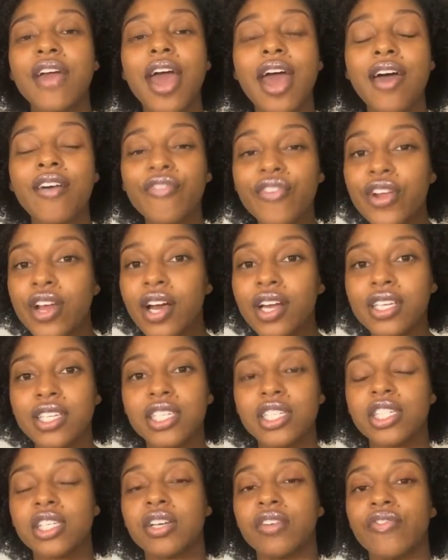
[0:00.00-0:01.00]
every
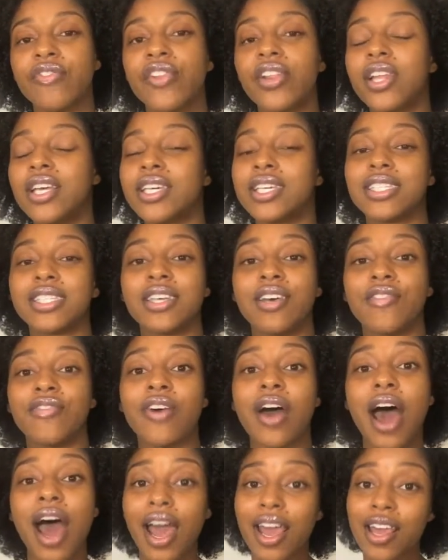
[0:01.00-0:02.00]
audition feeling as if
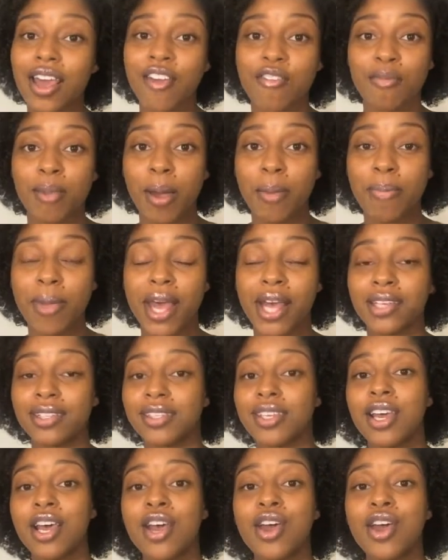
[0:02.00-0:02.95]
I gave my best,